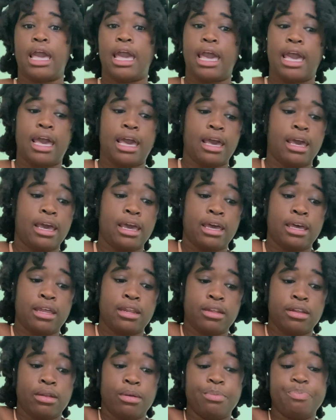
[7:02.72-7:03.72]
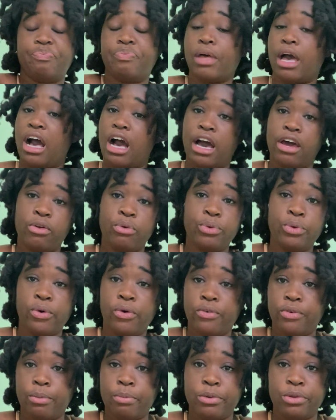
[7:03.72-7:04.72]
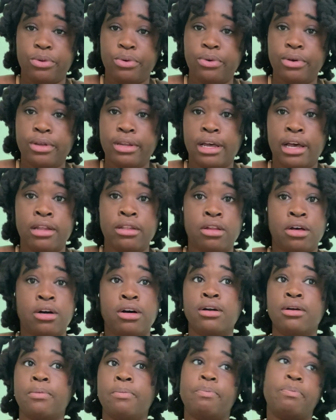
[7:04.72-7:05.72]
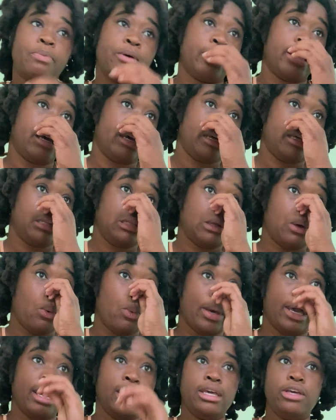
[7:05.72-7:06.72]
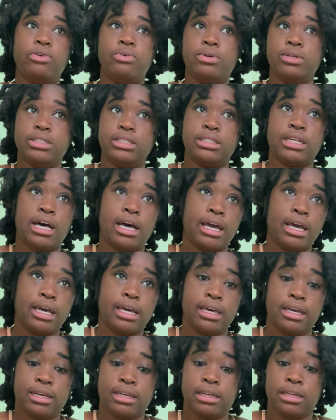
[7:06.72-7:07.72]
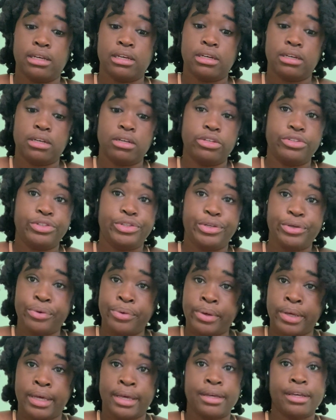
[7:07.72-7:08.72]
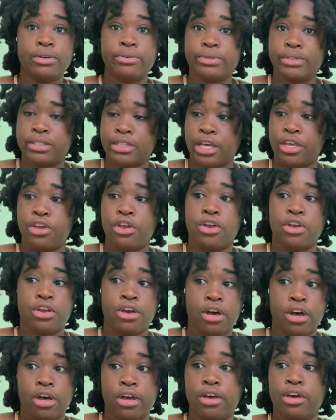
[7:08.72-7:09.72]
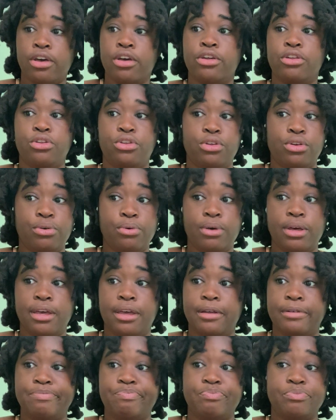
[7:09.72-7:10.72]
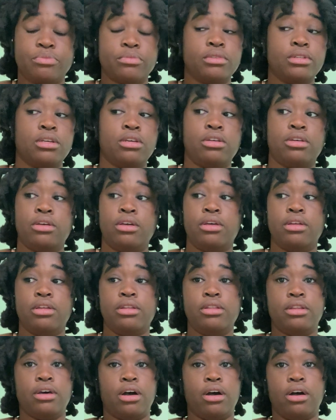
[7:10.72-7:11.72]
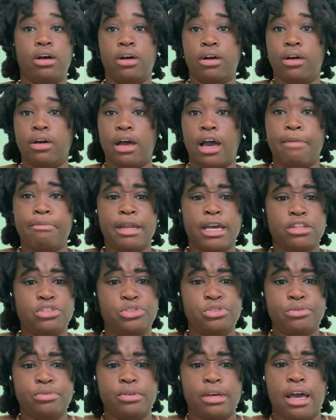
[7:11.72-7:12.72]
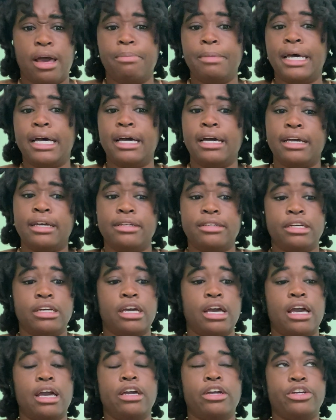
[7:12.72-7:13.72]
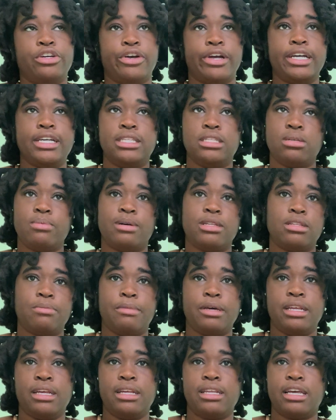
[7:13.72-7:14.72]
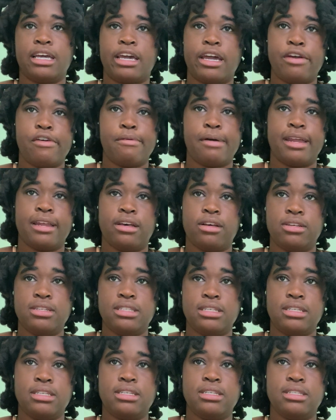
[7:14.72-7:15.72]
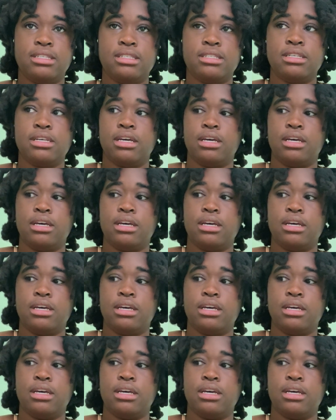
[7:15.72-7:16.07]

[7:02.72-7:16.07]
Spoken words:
And I don't know if I'm going to do it that long. But the way he was like, do it. He was like, you're young, do it. I'm not crazy about the money like everybody else is.